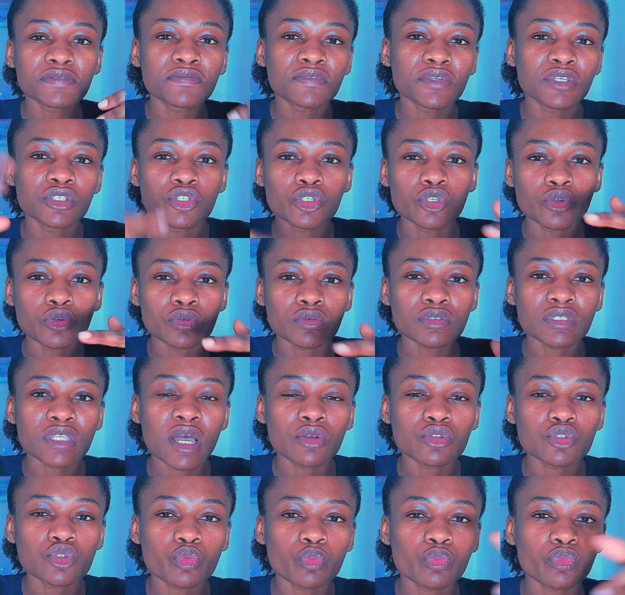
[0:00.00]
videos, how
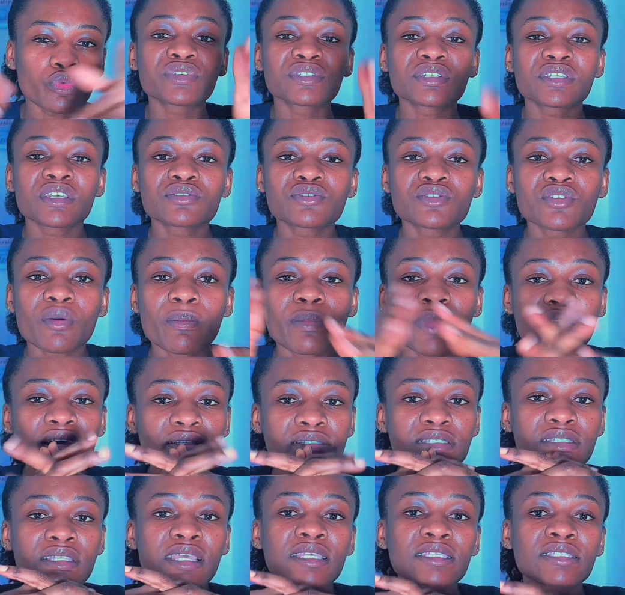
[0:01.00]
to present your bank
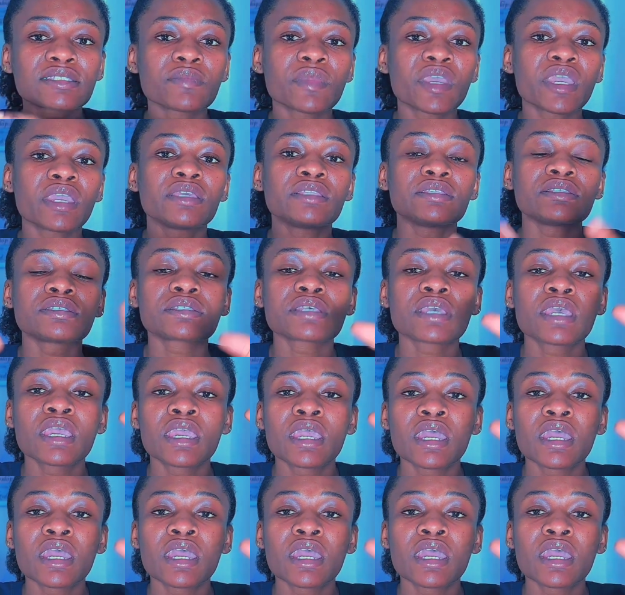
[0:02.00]
statement,